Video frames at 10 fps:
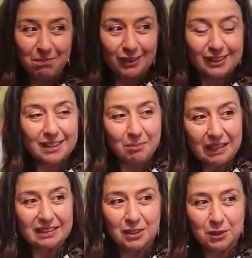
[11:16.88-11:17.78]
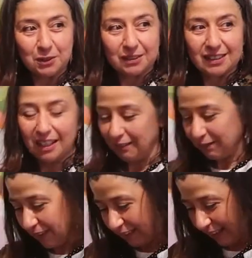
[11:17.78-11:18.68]
Boston and Massachusetts kind
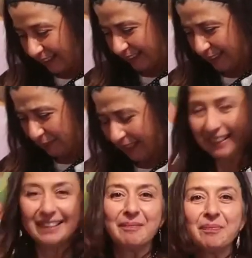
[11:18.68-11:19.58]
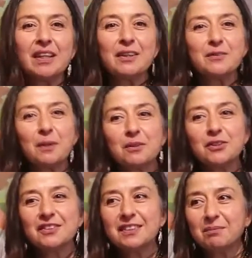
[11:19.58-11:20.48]
of felt like this to me. So it
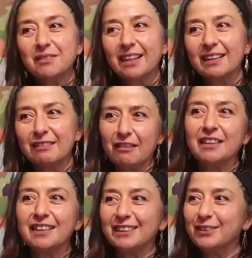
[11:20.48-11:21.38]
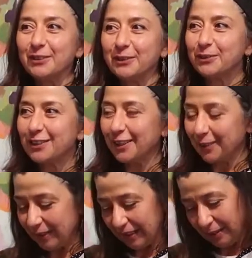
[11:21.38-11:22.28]
just seemed like the right thing to do.
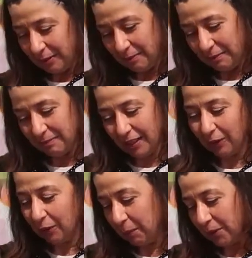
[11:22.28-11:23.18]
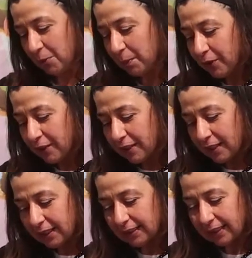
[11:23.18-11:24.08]
So I got a bunch of
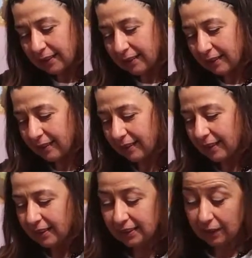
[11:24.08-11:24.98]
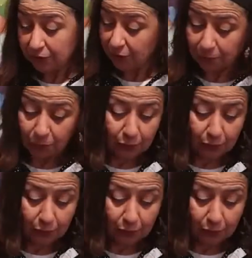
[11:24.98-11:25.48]
books and started doing